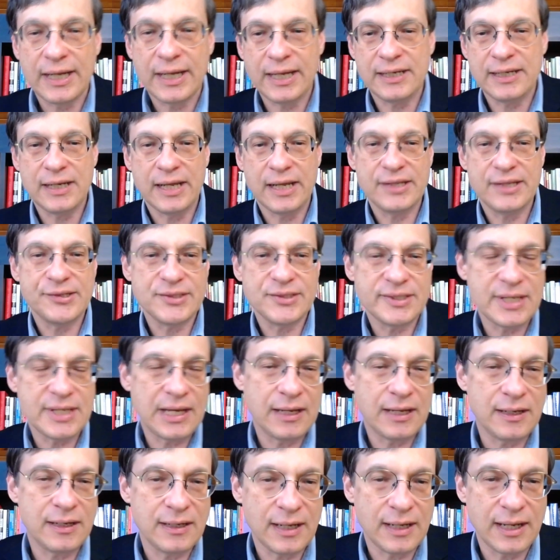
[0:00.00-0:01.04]
And
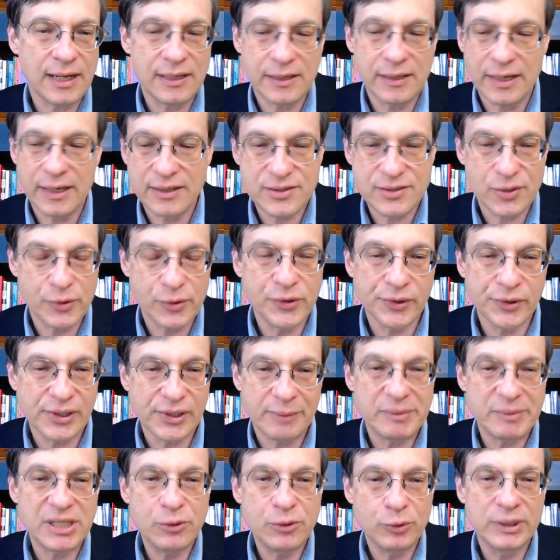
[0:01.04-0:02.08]
so,
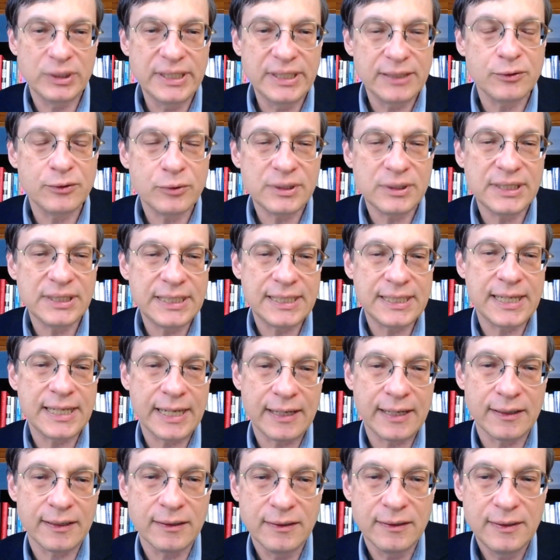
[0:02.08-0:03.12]
you literally
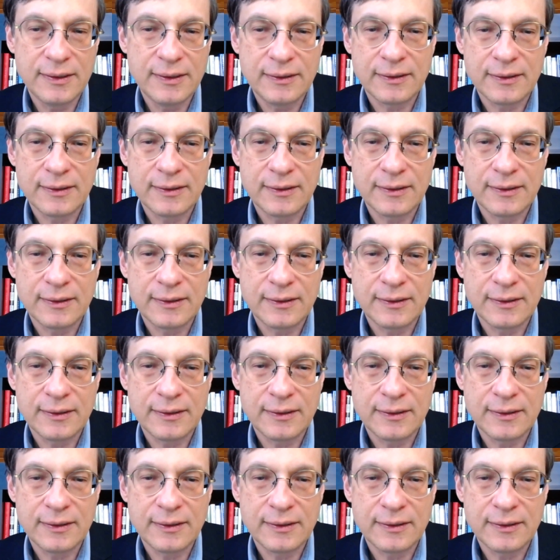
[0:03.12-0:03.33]
get